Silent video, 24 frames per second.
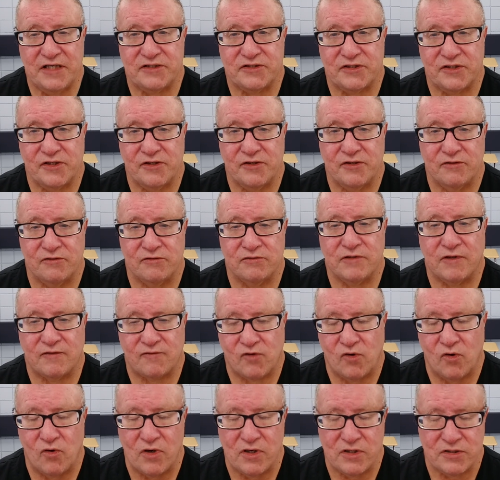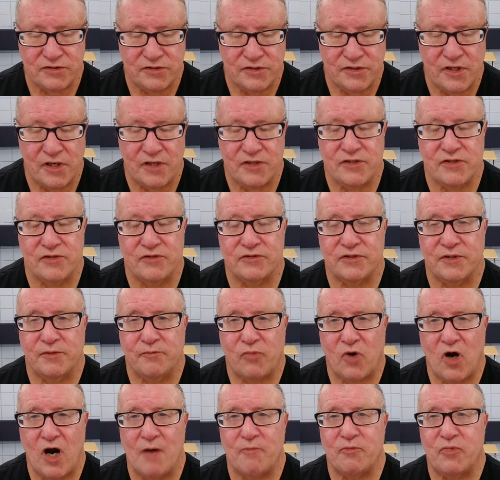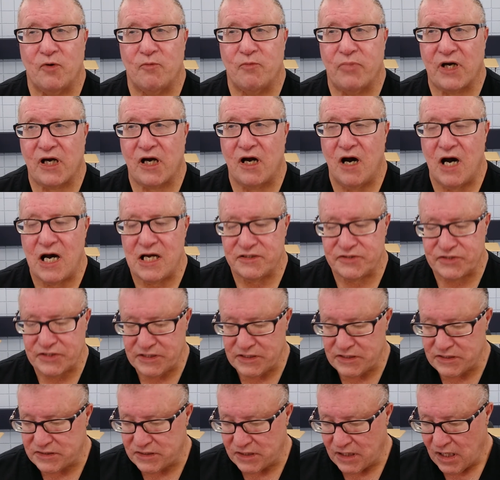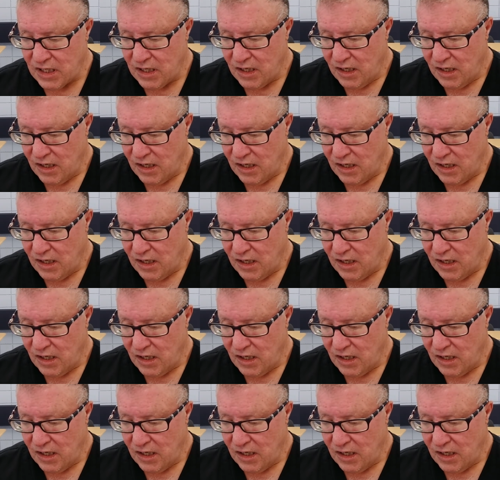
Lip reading: to, of course, using proper precautions,